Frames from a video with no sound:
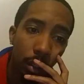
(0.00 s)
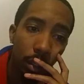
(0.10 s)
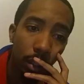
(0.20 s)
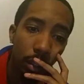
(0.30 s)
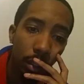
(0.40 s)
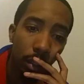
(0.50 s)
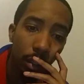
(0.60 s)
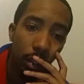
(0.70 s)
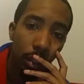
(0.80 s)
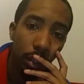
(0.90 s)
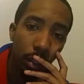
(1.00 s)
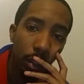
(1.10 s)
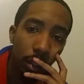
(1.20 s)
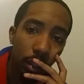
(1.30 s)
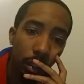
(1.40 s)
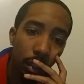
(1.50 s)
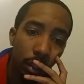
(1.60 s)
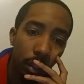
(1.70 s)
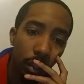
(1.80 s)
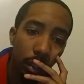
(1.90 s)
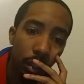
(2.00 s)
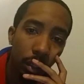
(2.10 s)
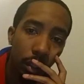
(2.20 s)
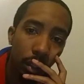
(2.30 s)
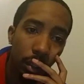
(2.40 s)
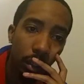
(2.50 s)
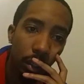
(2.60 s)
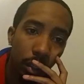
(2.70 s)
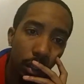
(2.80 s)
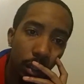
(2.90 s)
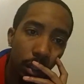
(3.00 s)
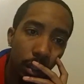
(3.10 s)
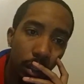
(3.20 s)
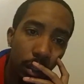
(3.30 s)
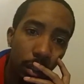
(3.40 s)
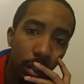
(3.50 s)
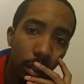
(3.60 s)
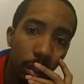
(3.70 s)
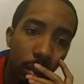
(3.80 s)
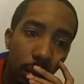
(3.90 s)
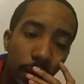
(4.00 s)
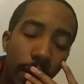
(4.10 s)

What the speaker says: Nothing is said.